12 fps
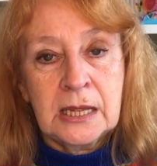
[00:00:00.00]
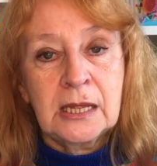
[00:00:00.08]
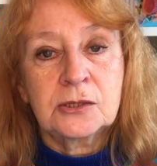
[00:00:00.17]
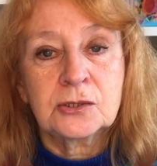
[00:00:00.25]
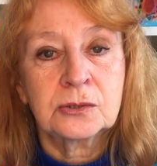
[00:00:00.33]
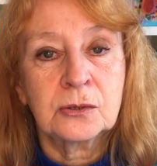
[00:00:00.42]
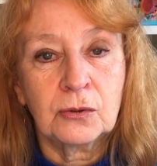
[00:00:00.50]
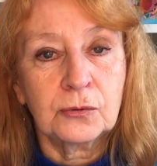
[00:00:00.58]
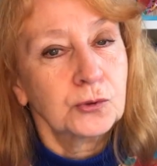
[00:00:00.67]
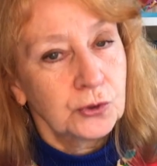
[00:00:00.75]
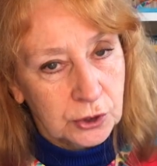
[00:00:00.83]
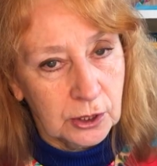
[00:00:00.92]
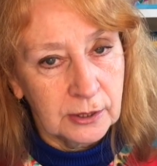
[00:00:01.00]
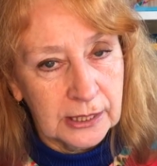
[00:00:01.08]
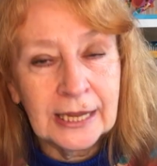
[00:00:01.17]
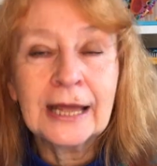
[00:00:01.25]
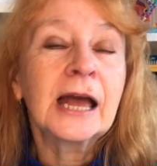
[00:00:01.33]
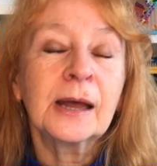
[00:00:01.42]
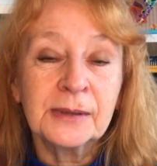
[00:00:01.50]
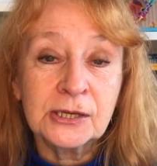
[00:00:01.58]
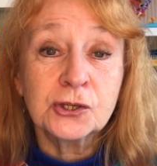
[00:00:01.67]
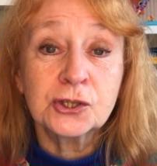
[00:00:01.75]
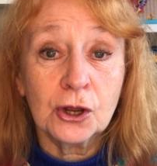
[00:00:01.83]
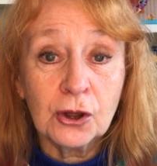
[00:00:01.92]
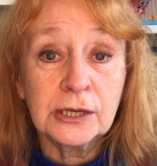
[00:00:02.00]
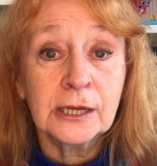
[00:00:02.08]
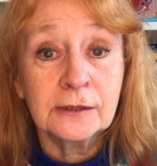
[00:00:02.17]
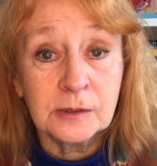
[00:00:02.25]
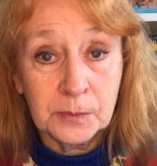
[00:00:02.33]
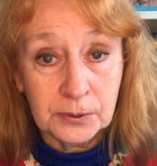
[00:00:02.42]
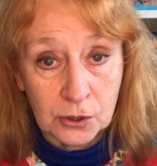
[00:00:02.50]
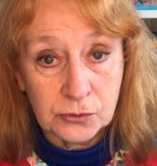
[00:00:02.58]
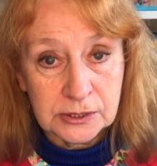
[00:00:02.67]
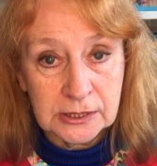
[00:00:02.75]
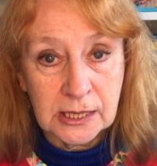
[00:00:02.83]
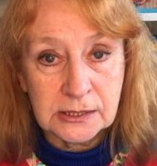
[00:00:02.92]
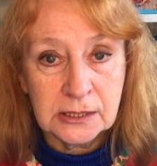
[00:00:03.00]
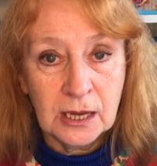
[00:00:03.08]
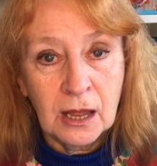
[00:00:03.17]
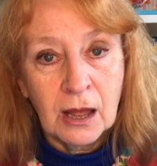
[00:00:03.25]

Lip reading: It's not the journey. I'm enjoying the process